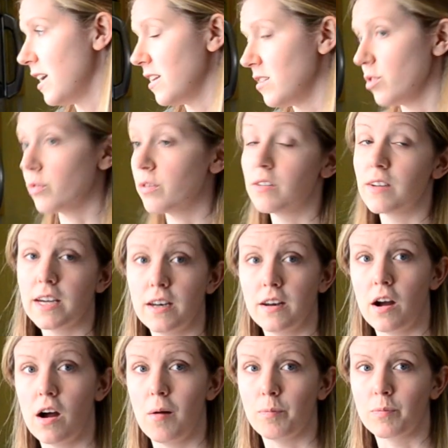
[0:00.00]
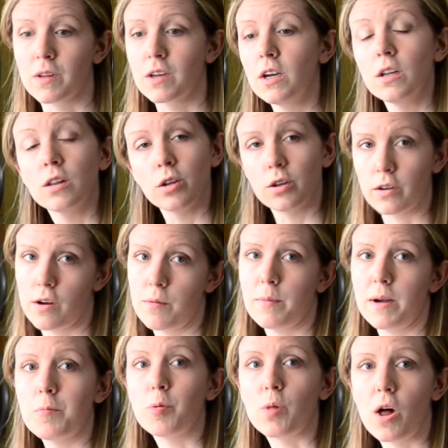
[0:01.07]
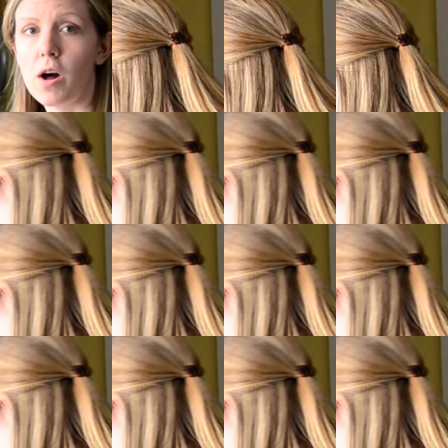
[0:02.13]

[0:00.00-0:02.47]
and you can look on my blog.